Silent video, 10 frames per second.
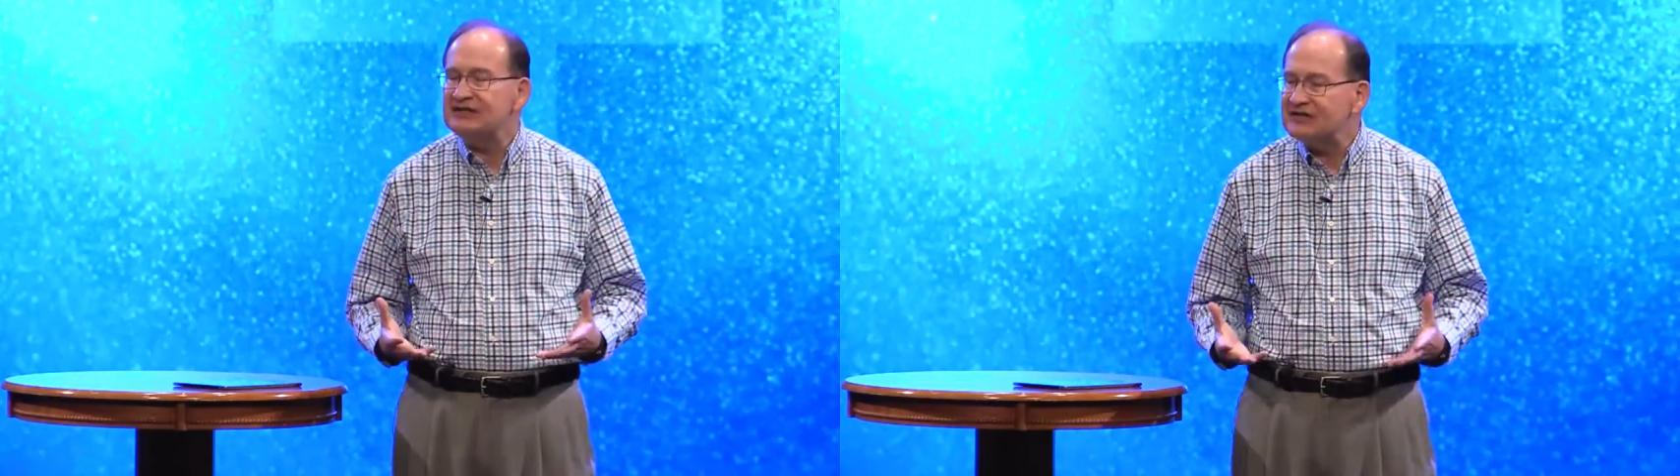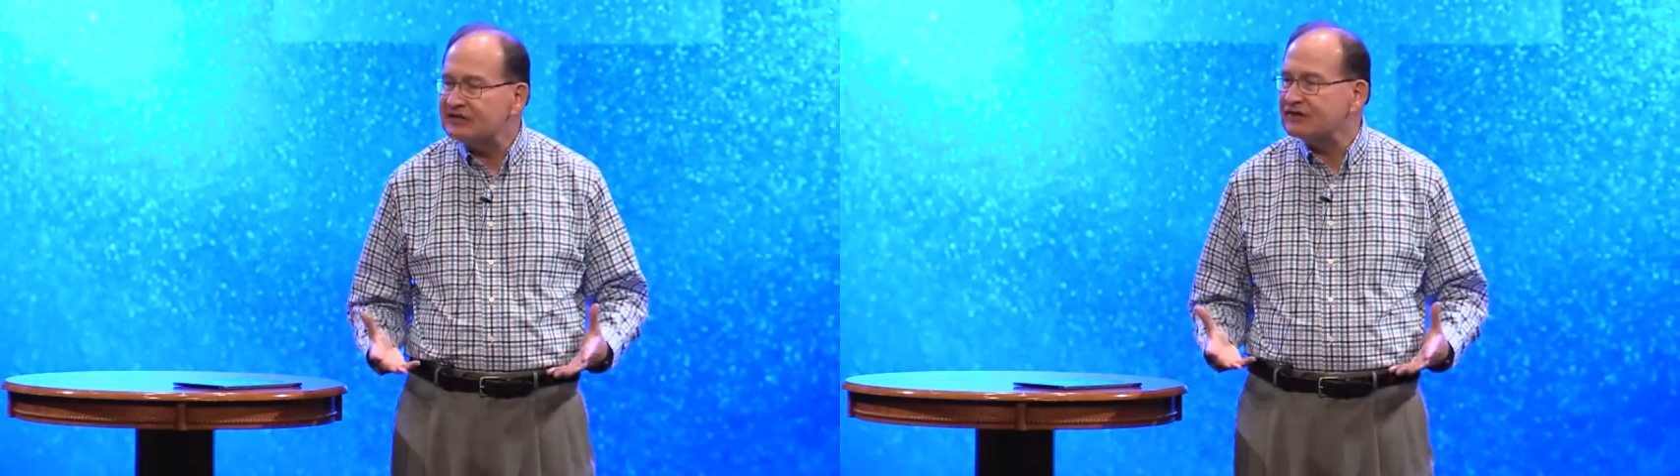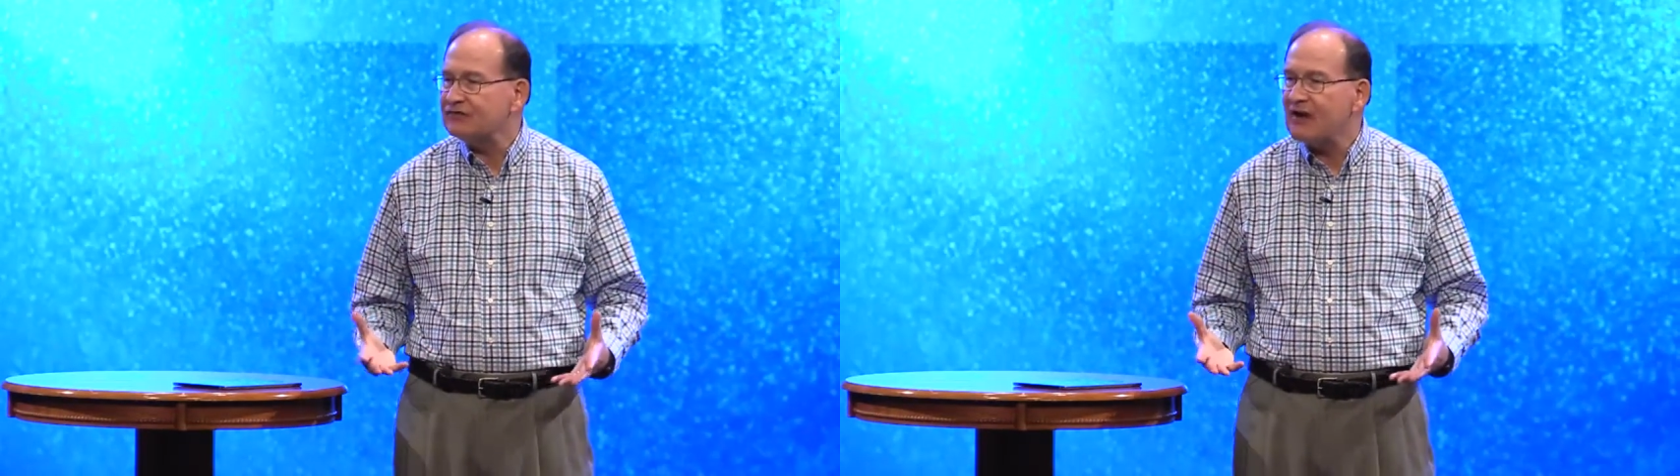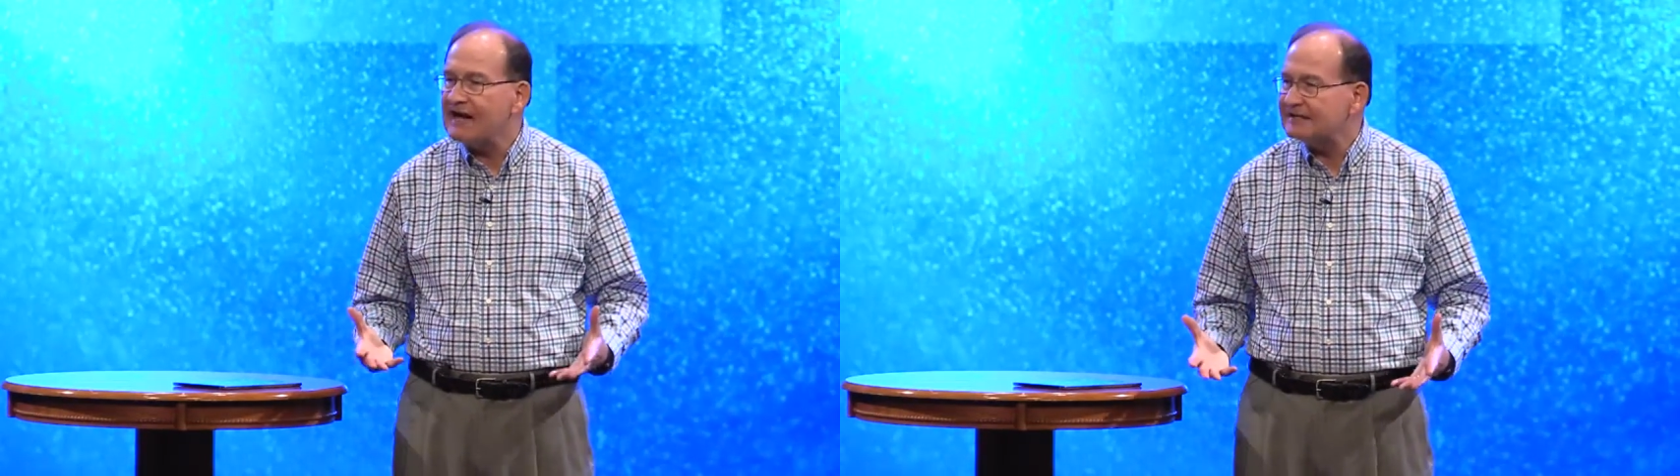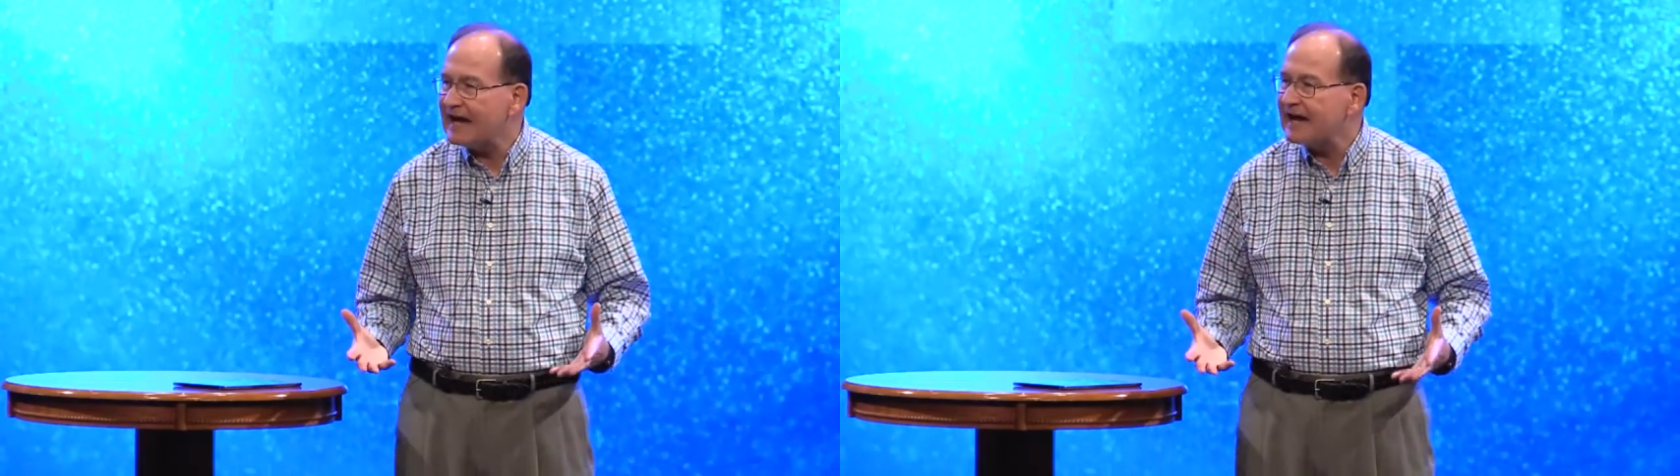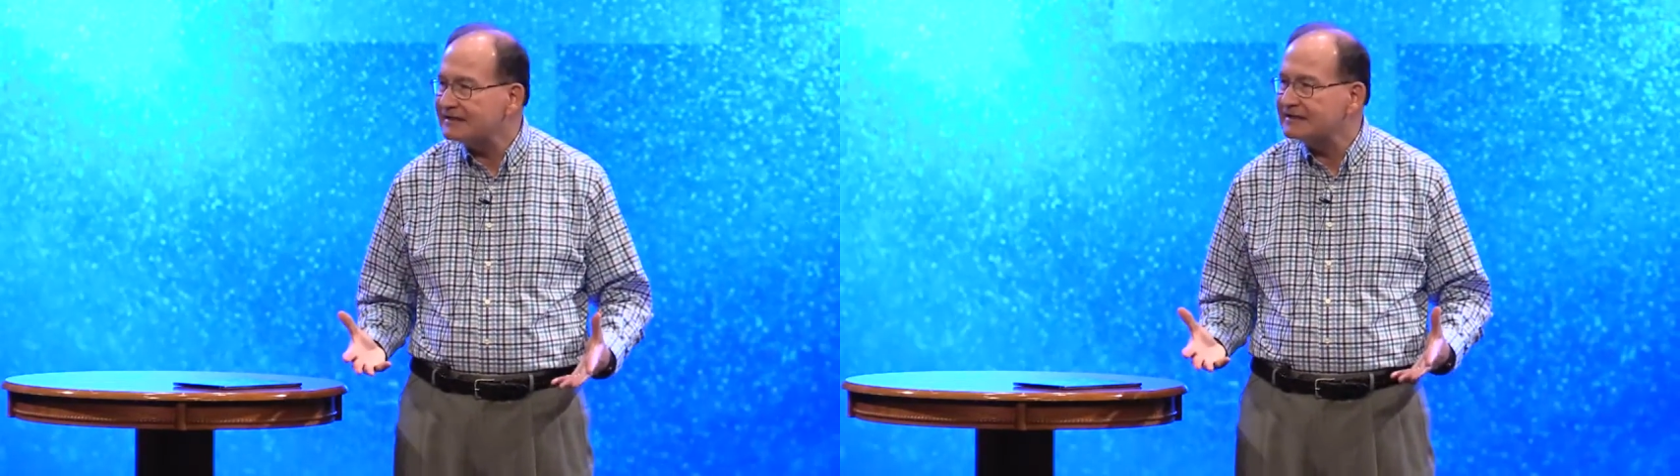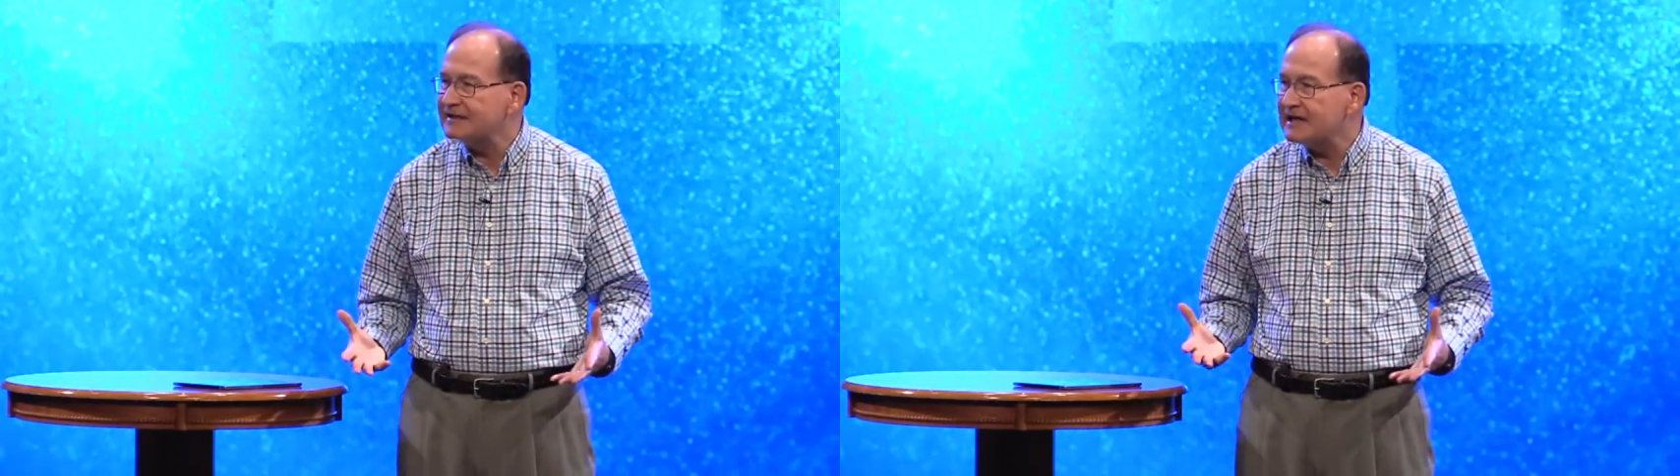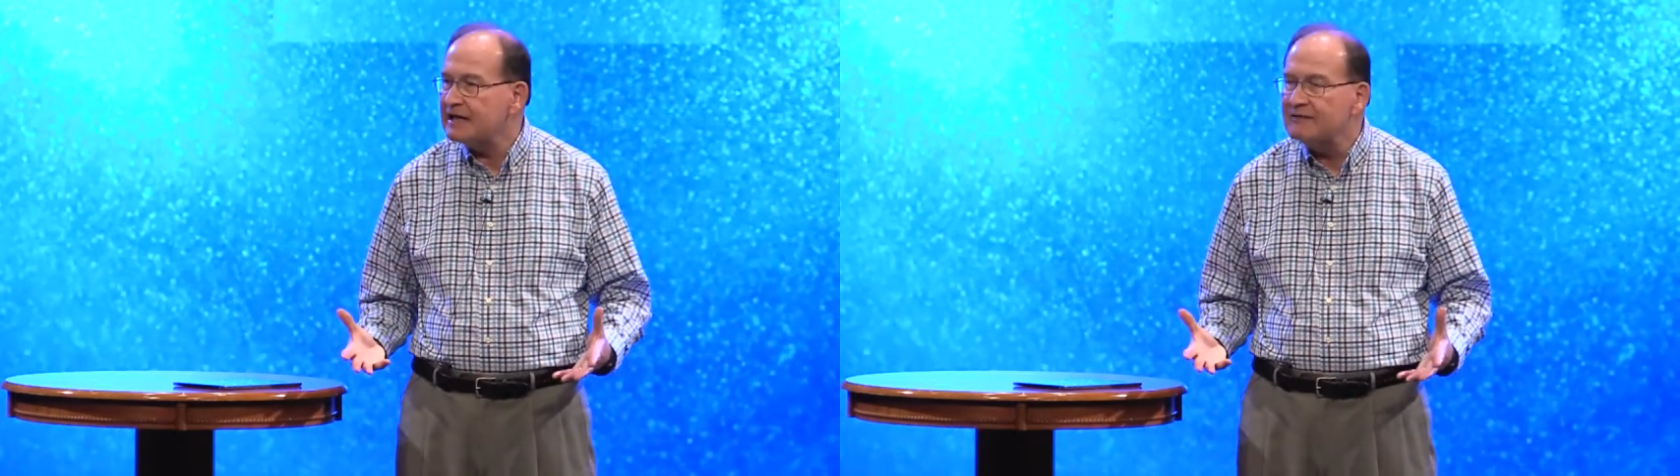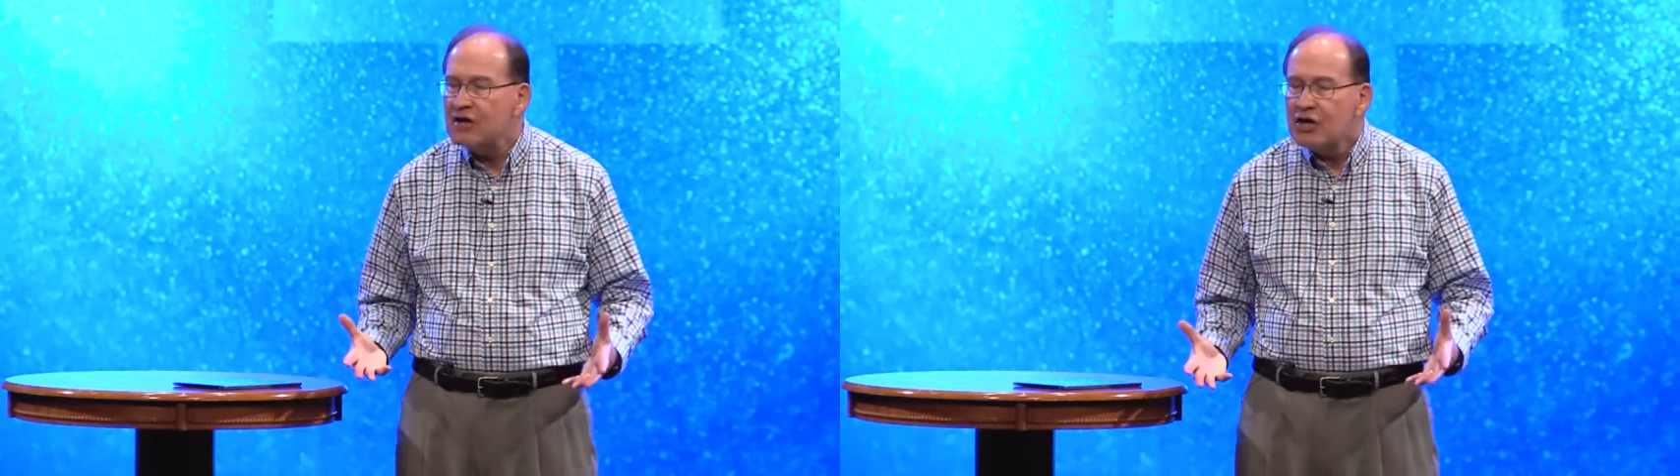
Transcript: Jesus Christ has to give.